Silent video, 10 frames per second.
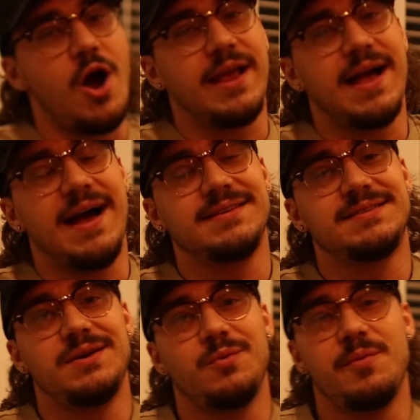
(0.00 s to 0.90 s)
All right
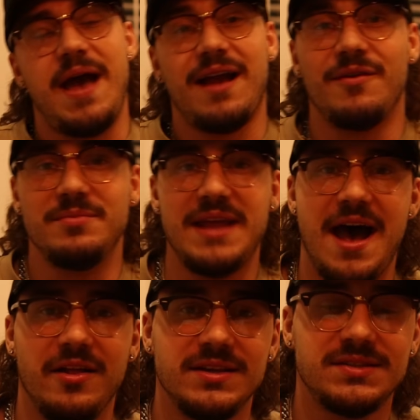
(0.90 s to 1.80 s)
guys, we're back from
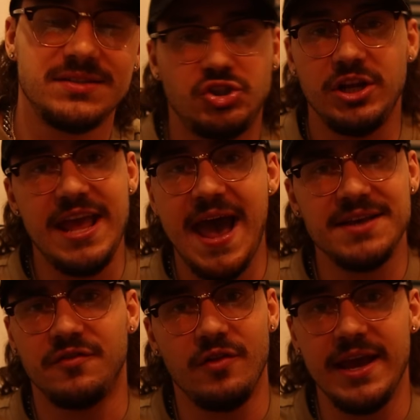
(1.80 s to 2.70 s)
Dallas. Shitty
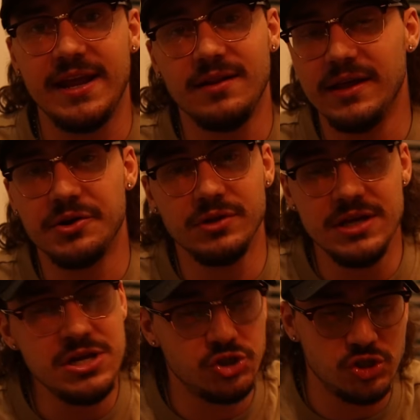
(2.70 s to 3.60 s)
ass flight,
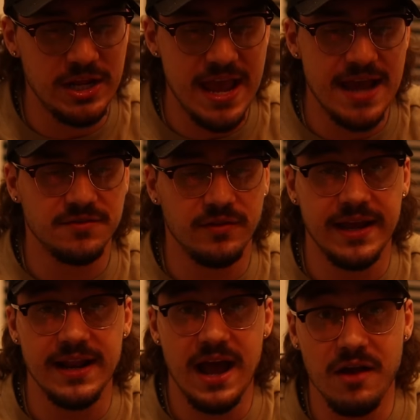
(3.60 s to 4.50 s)
literally shitty ass
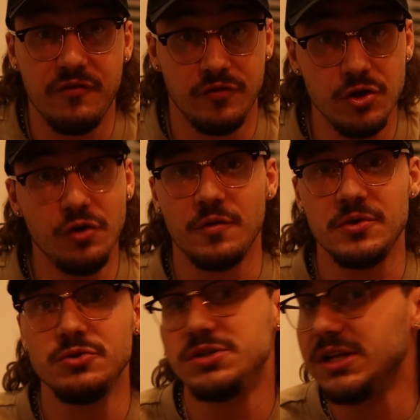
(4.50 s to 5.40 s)
flight. I flew
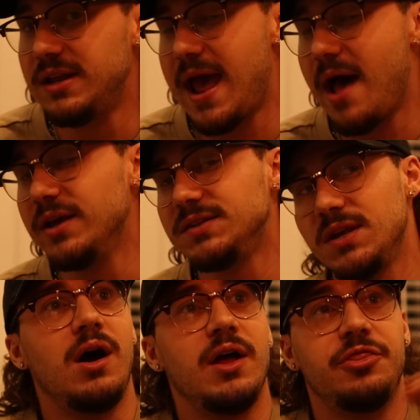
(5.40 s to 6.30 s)
from Houston to Dallas
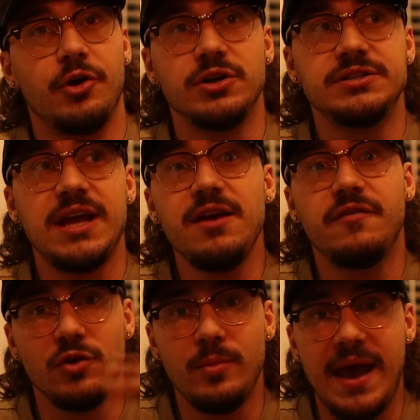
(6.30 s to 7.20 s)
on Thursday,
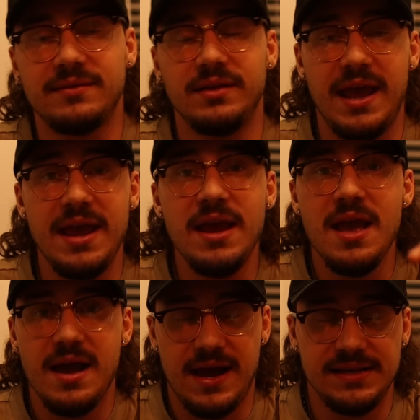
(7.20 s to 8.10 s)
flew back today.
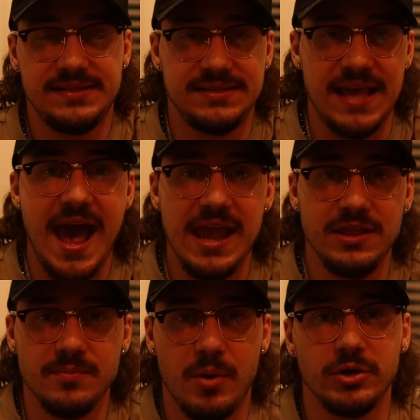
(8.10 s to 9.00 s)
I sat
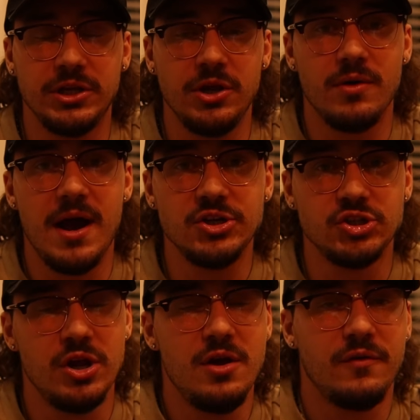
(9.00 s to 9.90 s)
in the parking
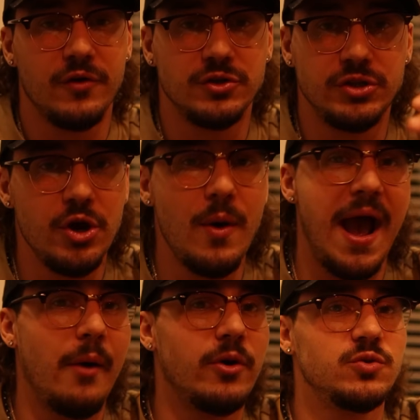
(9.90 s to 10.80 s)
garage for 2
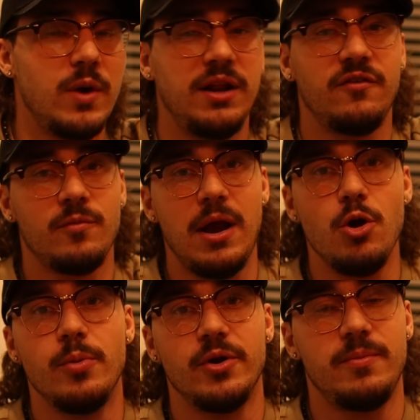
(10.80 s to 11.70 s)
hours waiting for my
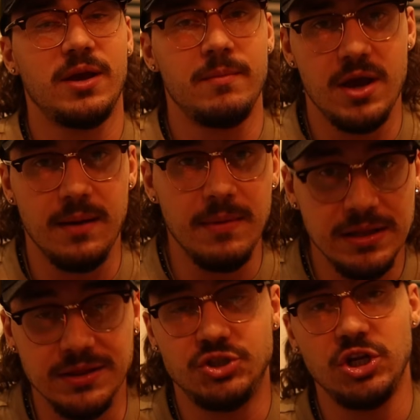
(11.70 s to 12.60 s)
Uber to pick me up.
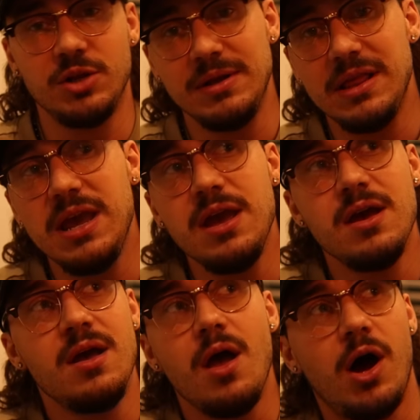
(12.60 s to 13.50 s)
Legitimately,
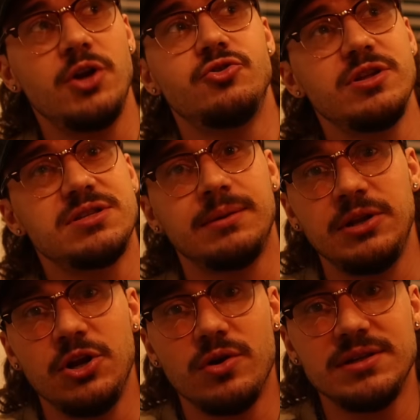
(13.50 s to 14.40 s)
100 and
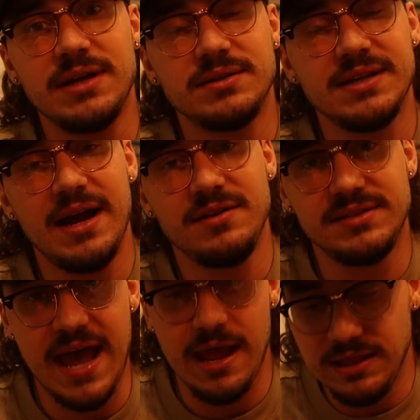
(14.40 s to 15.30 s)
something degrees outside,
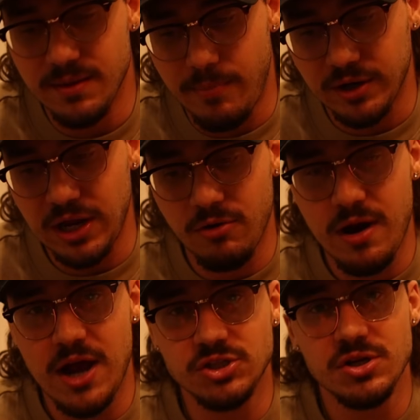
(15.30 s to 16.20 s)
sat in the parking
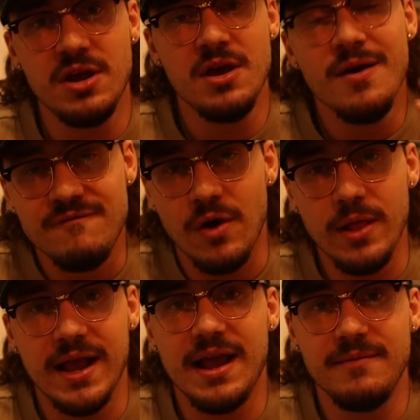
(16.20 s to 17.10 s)
garage.
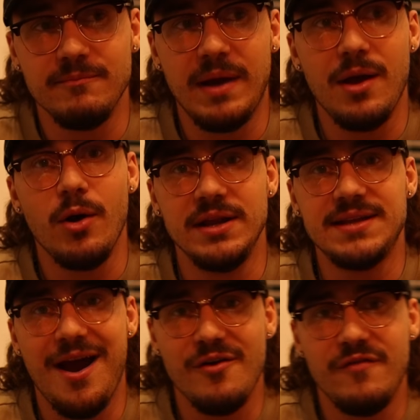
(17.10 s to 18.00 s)
Felt like my
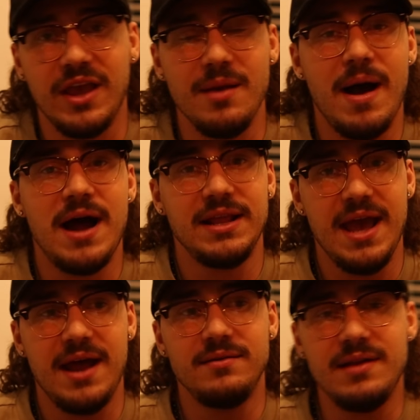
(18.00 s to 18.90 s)
entire fucking body
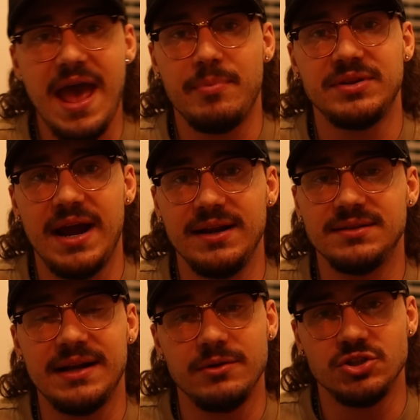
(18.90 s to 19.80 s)
had
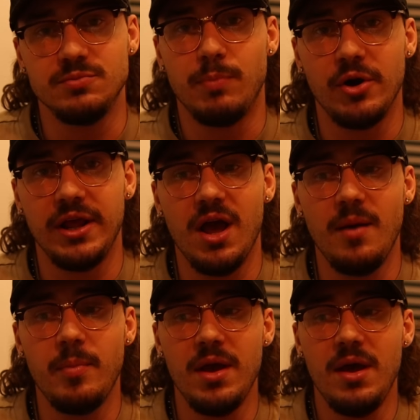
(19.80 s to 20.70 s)
hepatitis and I was just burning
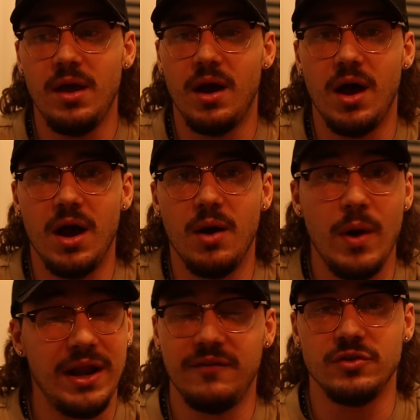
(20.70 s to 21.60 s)
up,
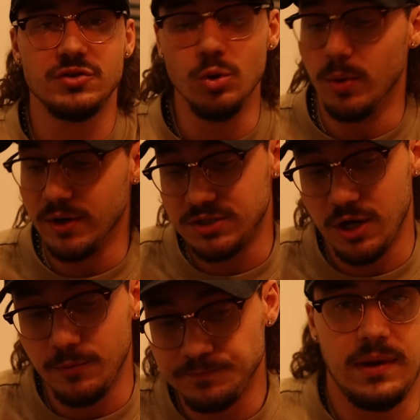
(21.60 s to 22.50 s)
waiting for this Uber.
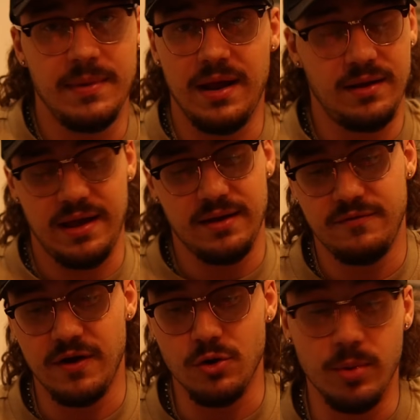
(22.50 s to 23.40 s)
So I'm
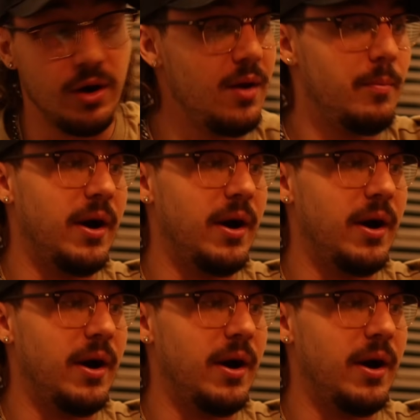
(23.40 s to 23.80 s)
not, fuck Uber.